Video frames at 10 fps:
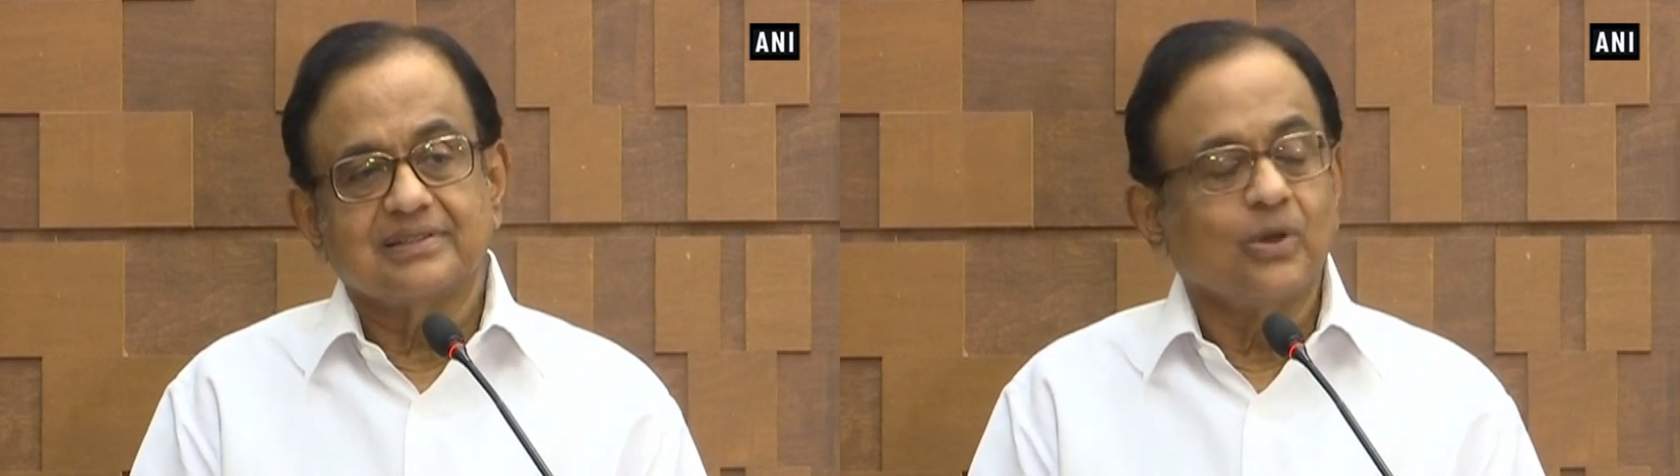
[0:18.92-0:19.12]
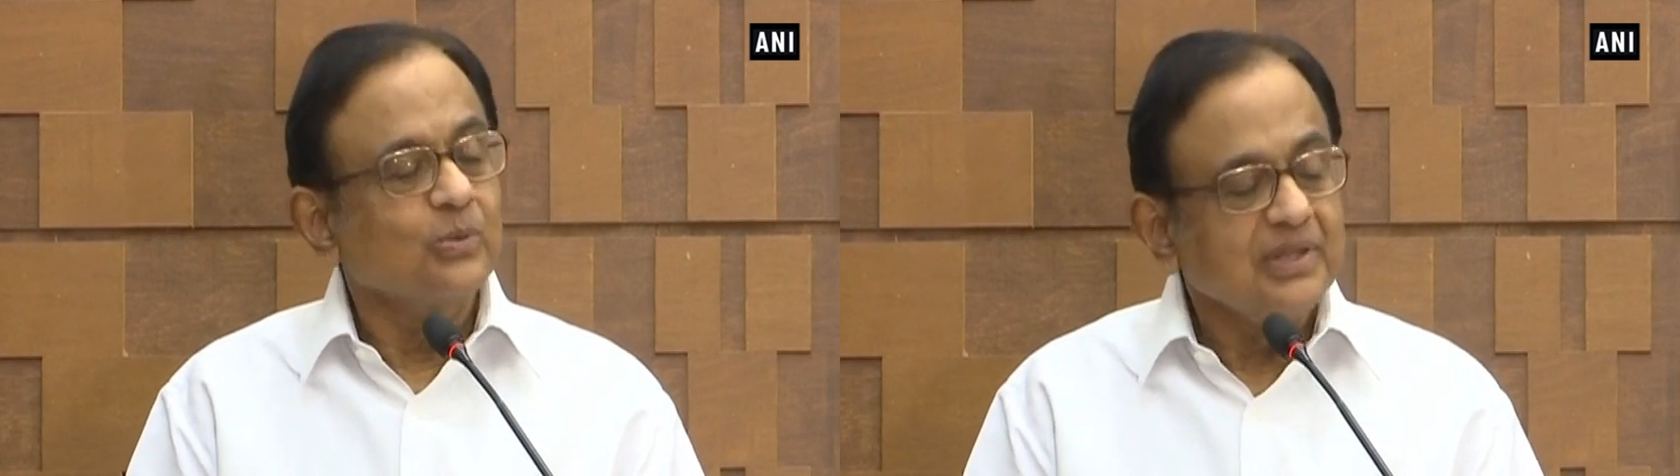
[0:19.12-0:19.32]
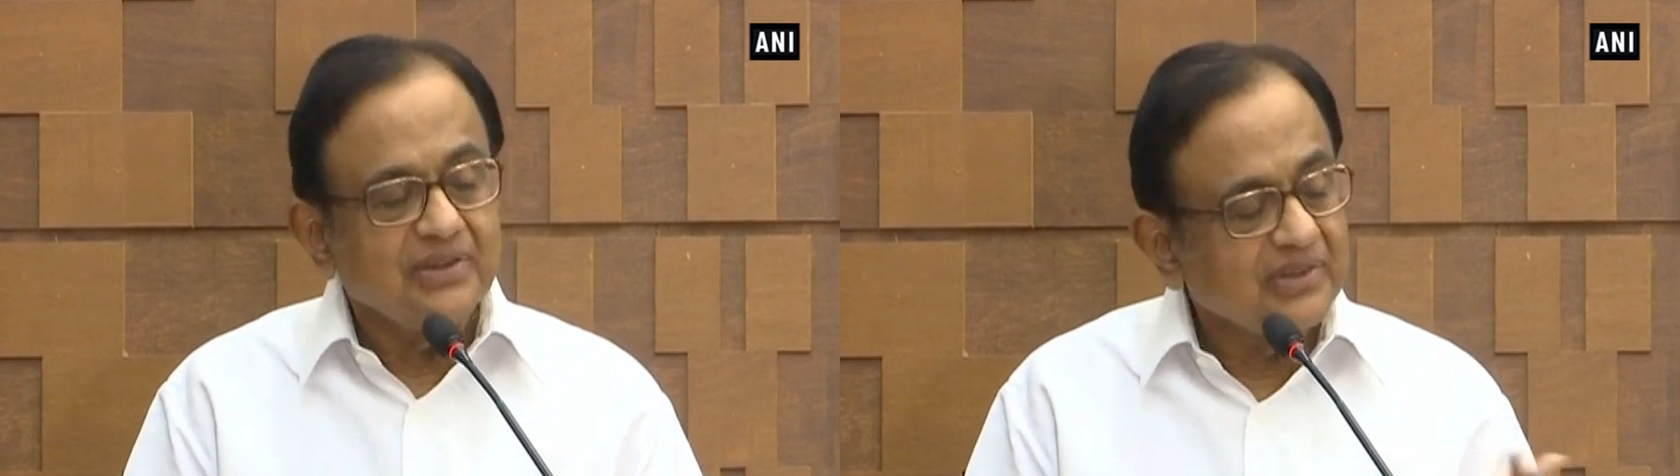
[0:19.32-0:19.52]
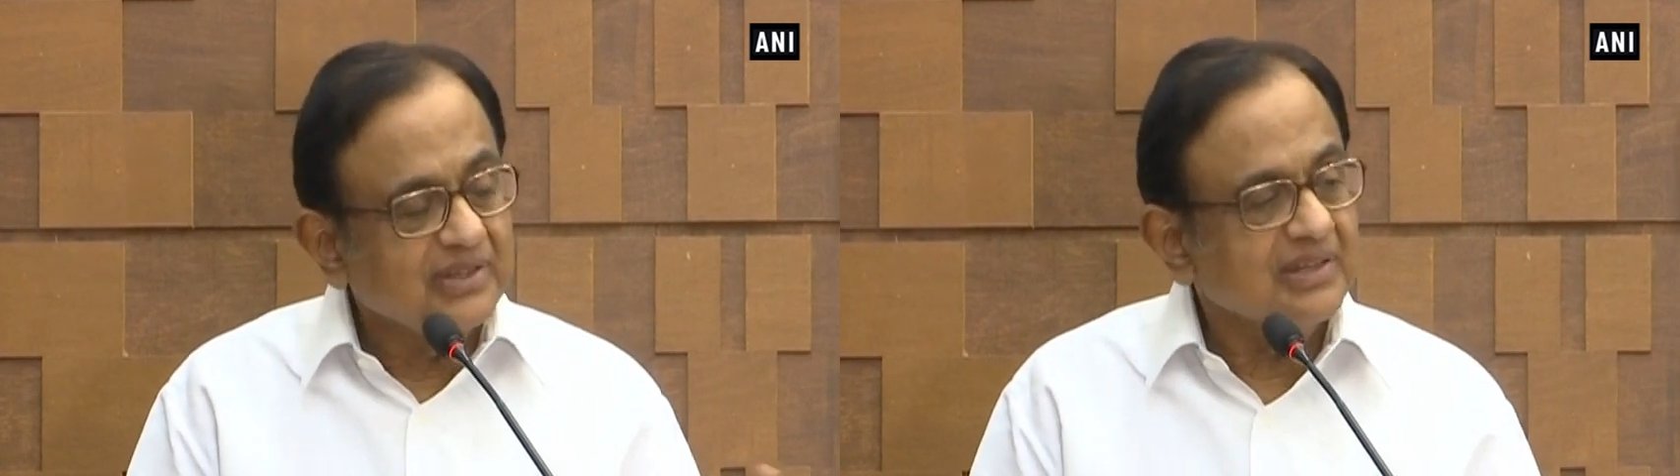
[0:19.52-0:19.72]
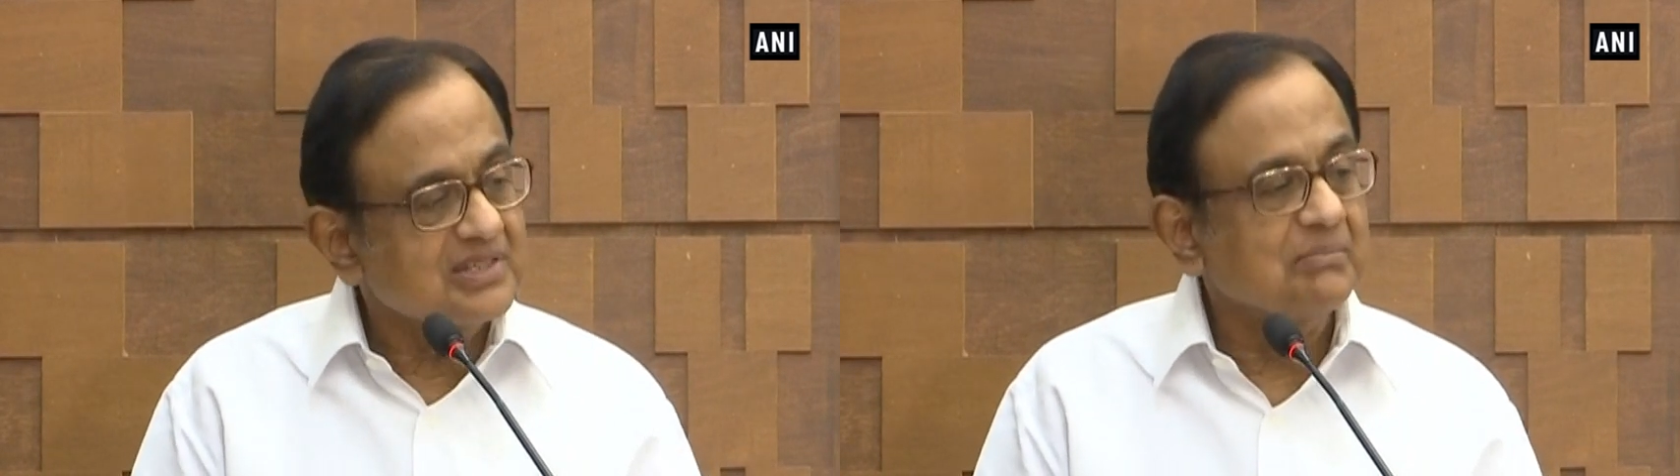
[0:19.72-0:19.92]
The only
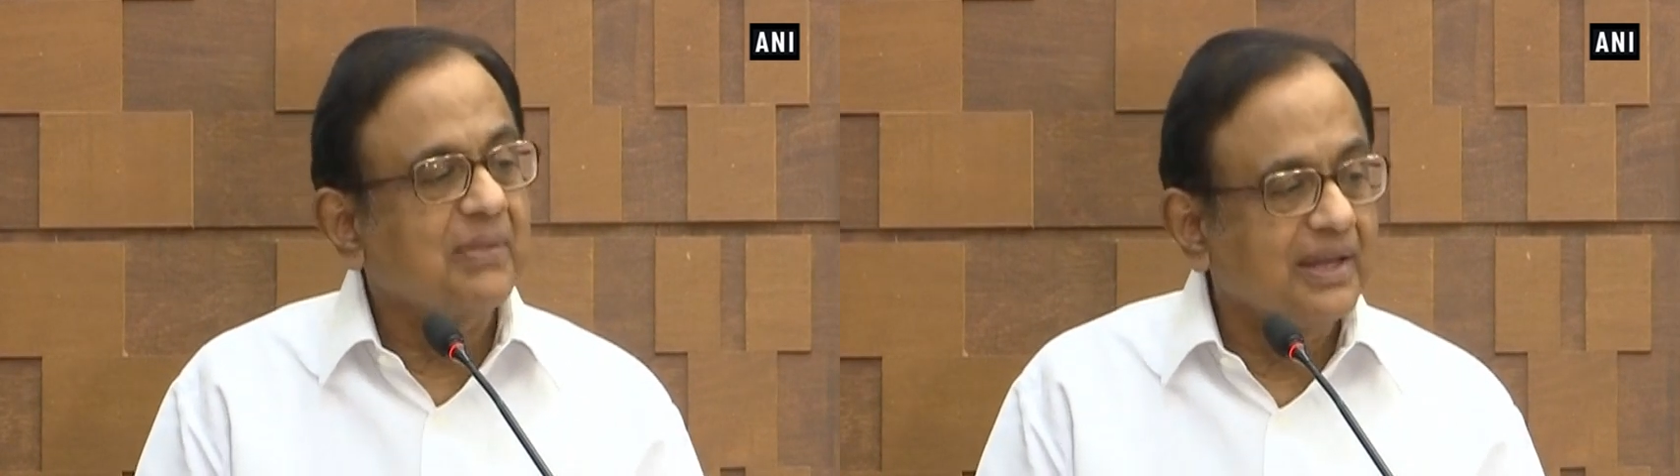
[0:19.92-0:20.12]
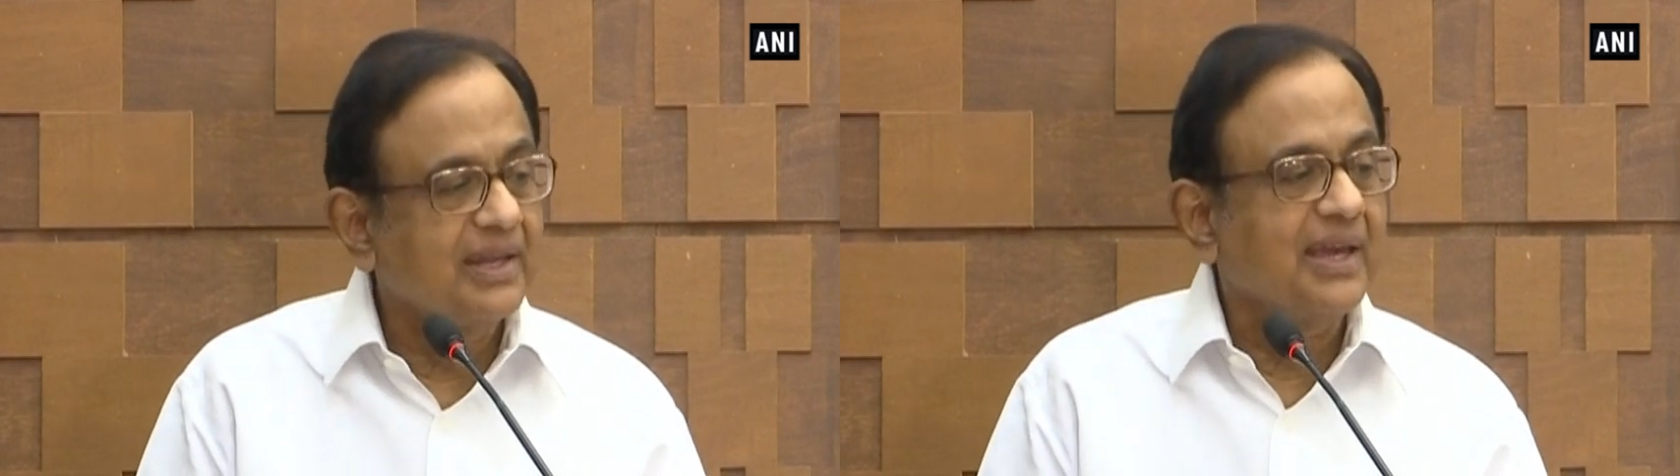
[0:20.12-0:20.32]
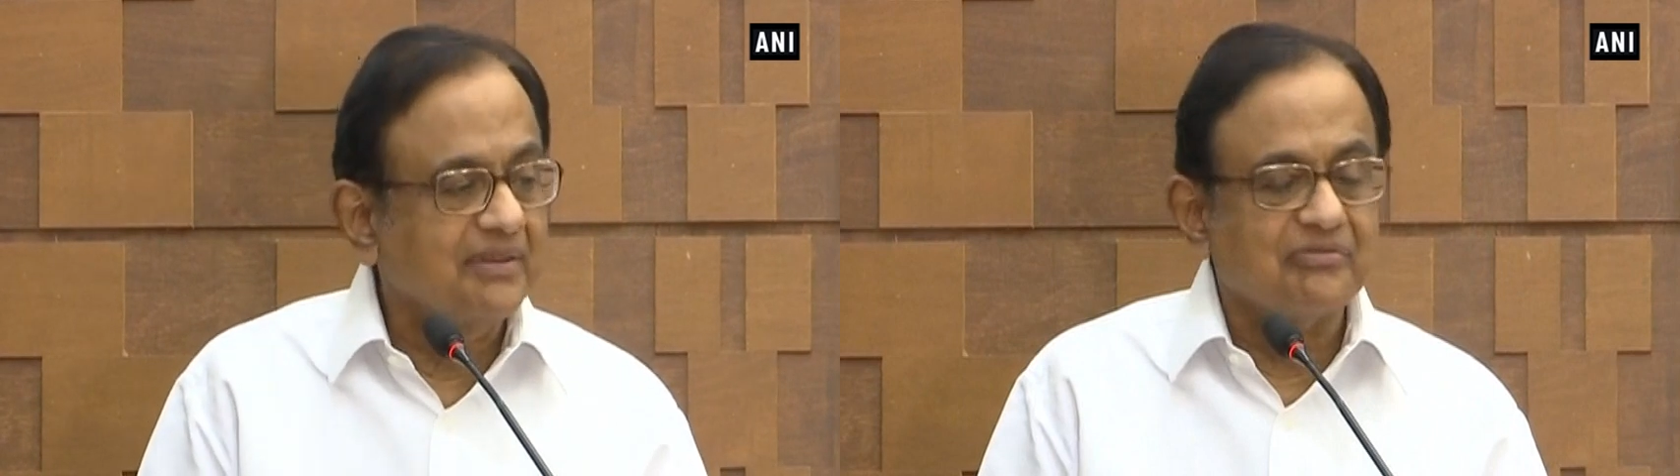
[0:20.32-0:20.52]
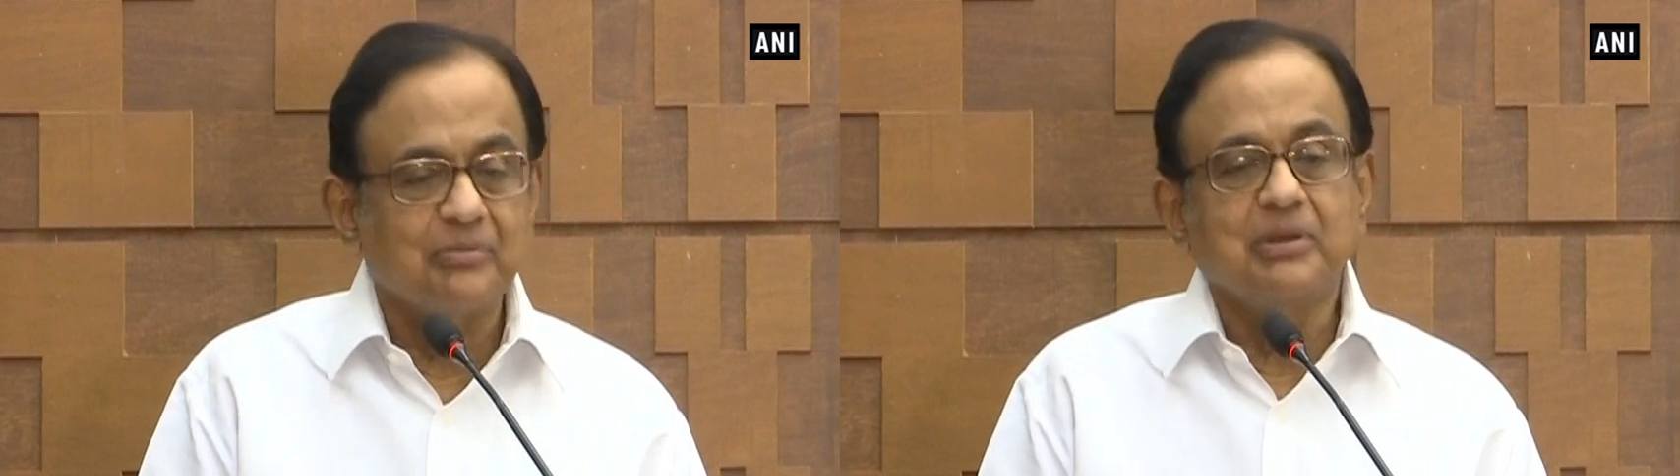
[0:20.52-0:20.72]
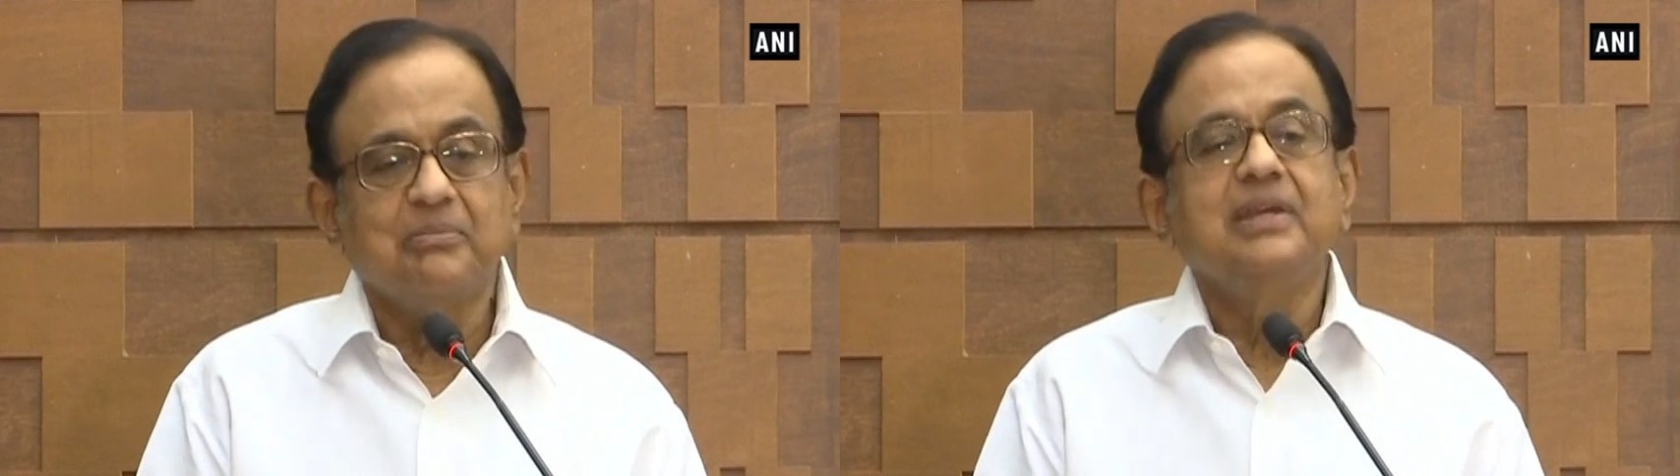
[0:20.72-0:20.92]
regret in my life
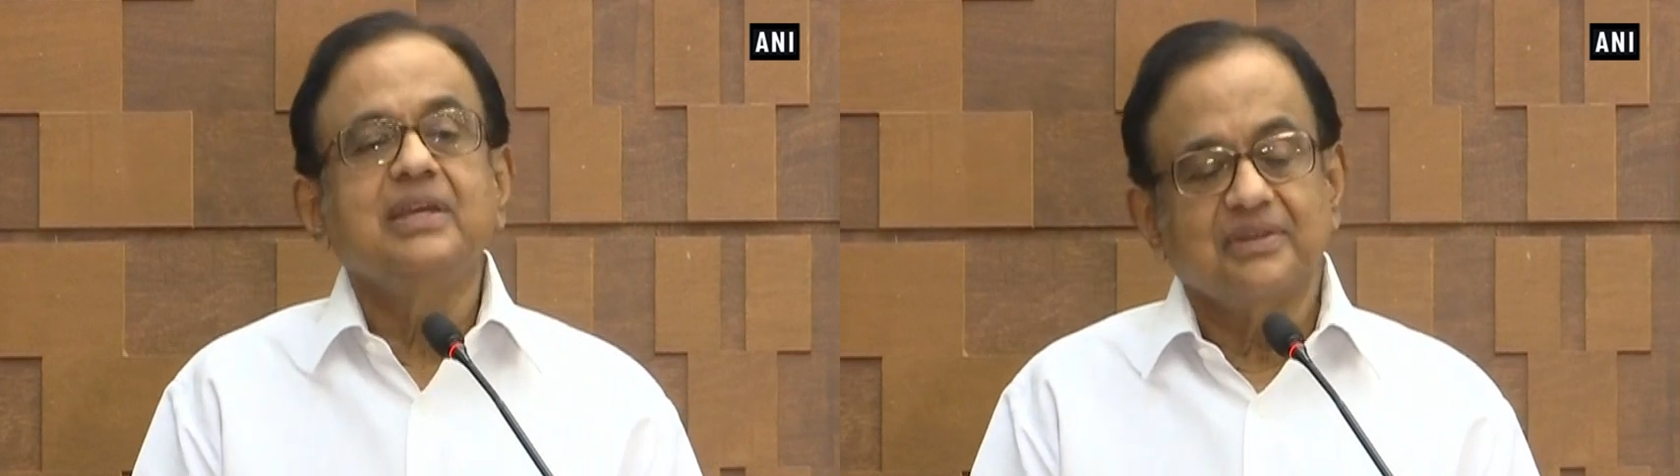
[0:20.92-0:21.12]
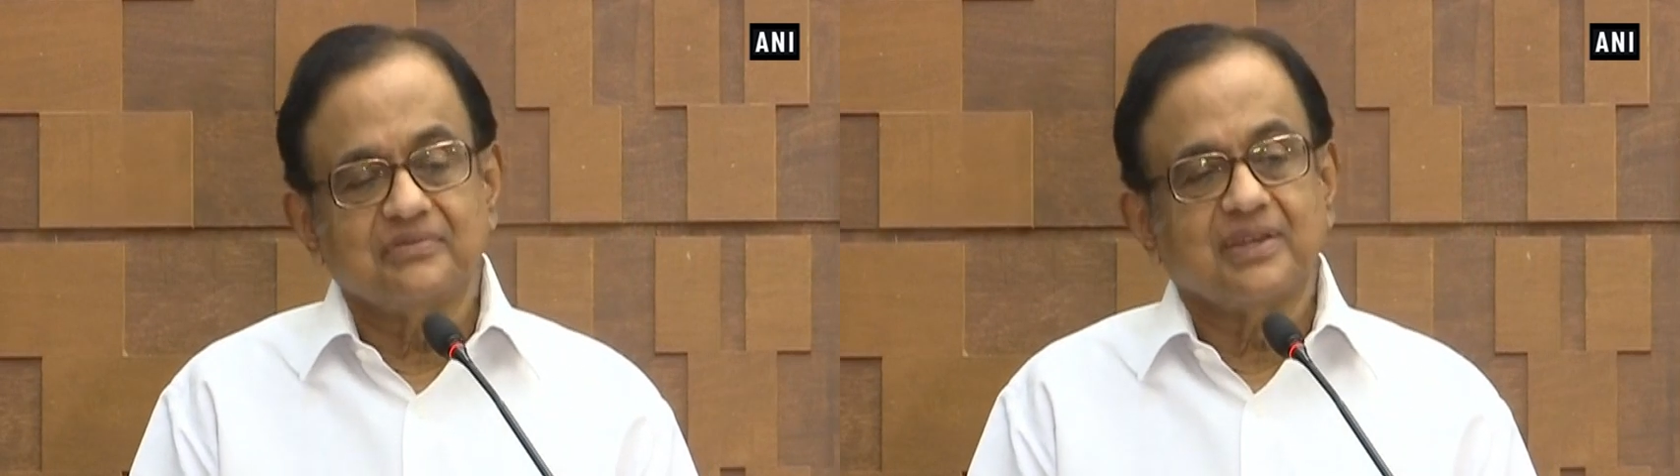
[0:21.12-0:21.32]
will be